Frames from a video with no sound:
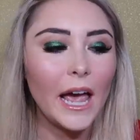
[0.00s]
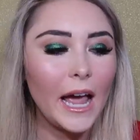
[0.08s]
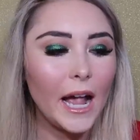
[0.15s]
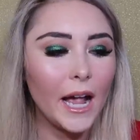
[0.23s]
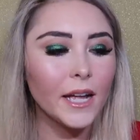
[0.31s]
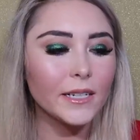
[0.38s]

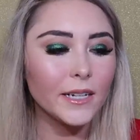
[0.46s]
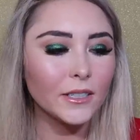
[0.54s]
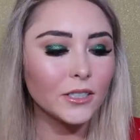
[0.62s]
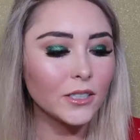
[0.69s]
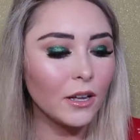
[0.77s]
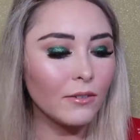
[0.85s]
And
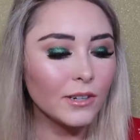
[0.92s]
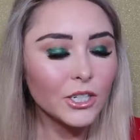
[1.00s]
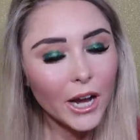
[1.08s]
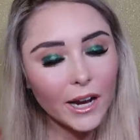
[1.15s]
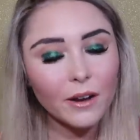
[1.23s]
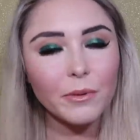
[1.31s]
I just love
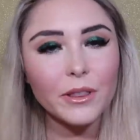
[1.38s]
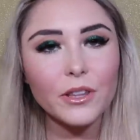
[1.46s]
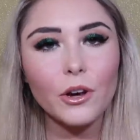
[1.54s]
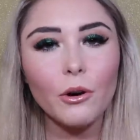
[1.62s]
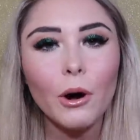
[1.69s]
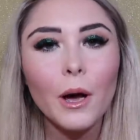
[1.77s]
chatting
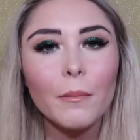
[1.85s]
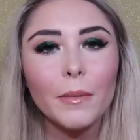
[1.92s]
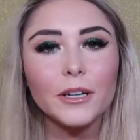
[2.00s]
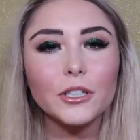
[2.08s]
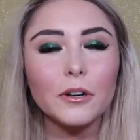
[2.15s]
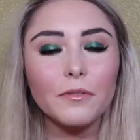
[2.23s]
with you.
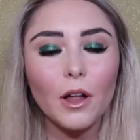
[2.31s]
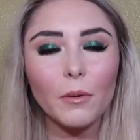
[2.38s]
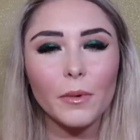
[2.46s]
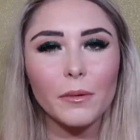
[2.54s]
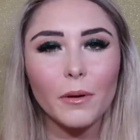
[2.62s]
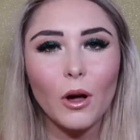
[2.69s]
Make sure to
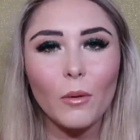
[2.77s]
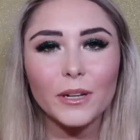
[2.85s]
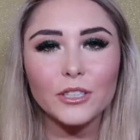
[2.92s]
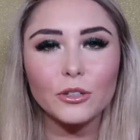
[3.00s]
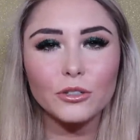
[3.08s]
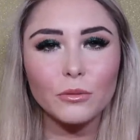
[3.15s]
follow me on
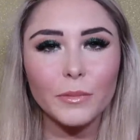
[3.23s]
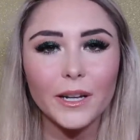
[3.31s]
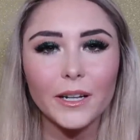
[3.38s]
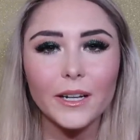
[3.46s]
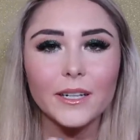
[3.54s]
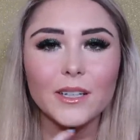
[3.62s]
my social
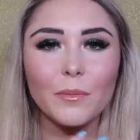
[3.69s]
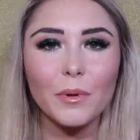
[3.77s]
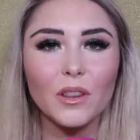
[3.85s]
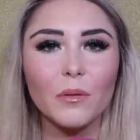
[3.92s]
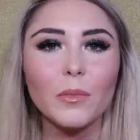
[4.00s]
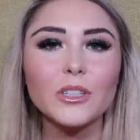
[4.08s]
medias. I'll
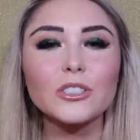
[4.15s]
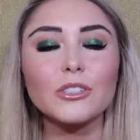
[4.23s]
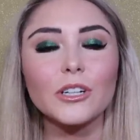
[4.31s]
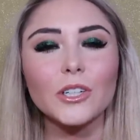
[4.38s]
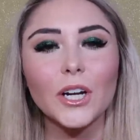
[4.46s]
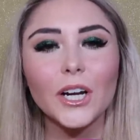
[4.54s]
put them on the
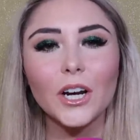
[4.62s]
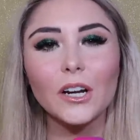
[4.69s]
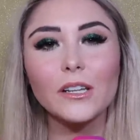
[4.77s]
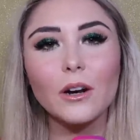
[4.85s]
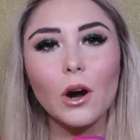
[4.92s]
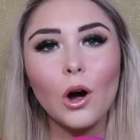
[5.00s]
screen right
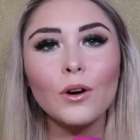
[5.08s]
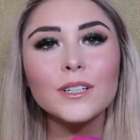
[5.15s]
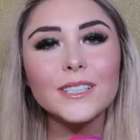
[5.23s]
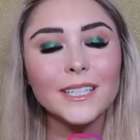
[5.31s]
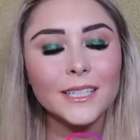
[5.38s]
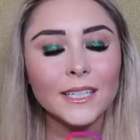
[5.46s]
here, and they're
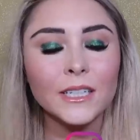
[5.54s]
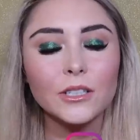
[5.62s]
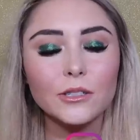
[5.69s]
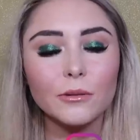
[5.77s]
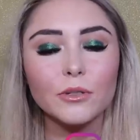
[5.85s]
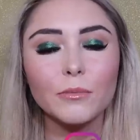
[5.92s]
always linked in
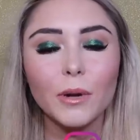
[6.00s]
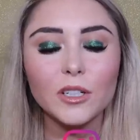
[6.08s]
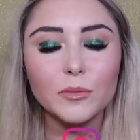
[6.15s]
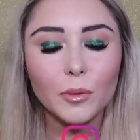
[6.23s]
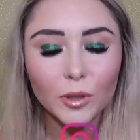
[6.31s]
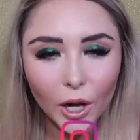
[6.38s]
the description
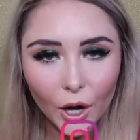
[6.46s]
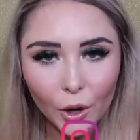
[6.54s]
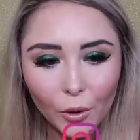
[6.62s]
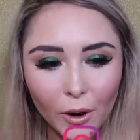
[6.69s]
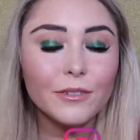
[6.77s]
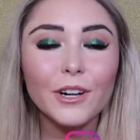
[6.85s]
box
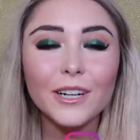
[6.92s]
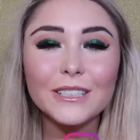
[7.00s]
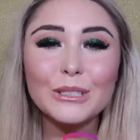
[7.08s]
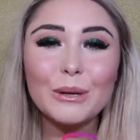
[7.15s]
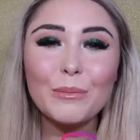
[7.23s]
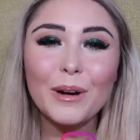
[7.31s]
below. Love you
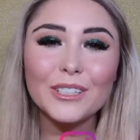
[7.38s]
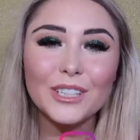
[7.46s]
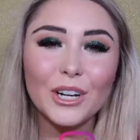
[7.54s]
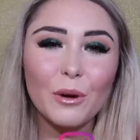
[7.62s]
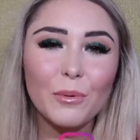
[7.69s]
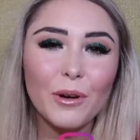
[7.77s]
guys so
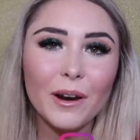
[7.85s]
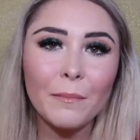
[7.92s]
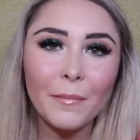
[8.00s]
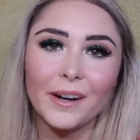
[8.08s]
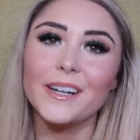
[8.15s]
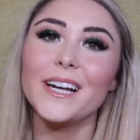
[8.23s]
much, and I hope you had
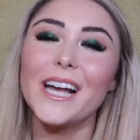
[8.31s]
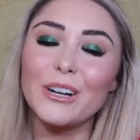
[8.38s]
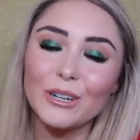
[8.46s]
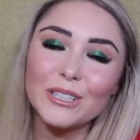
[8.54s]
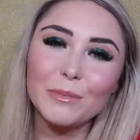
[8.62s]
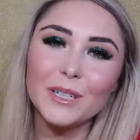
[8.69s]
a Merry
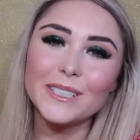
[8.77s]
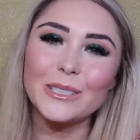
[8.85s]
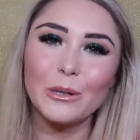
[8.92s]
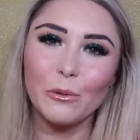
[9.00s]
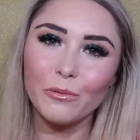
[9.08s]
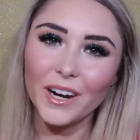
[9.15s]
Christmas,
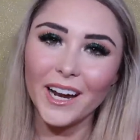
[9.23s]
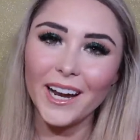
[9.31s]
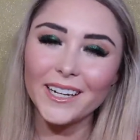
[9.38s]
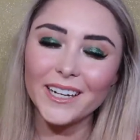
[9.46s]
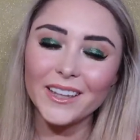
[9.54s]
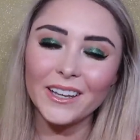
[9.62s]
and don't
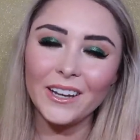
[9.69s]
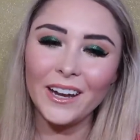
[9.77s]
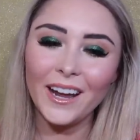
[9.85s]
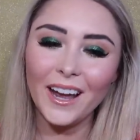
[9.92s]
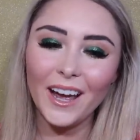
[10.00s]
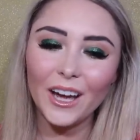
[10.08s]
forget
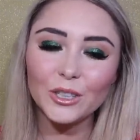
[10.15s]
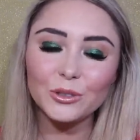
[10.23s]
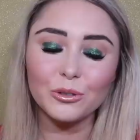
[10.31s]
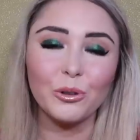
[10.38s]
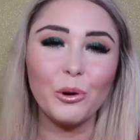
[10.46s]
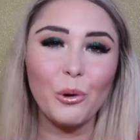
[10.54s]
the
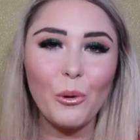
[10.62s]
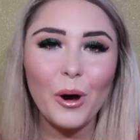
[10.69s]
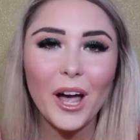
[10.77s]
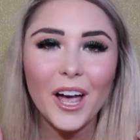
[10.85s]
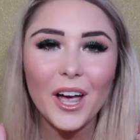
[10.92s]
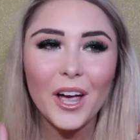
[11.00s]

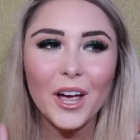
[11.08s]
true